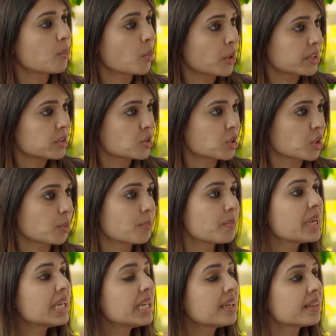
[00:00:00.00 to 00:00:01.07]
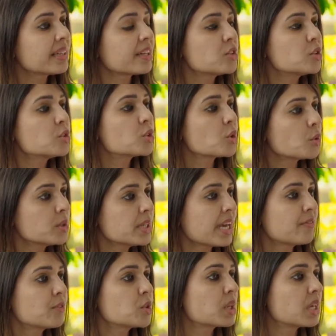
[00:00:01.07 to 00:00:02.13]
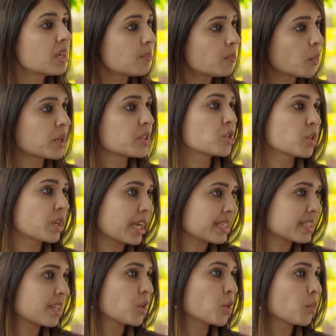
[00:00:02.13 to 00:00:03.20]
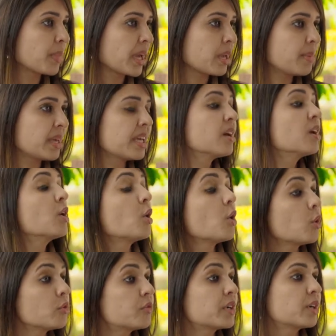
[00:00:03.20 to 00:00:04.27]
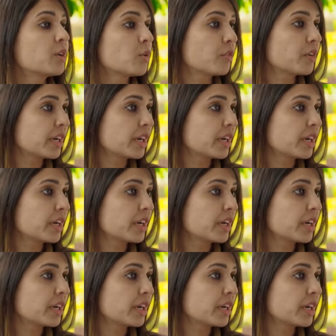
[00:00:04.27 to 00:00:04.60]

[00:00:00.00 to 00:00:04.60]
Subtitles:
moisture, meaning that you don't have to keep moisturizing your baby over and over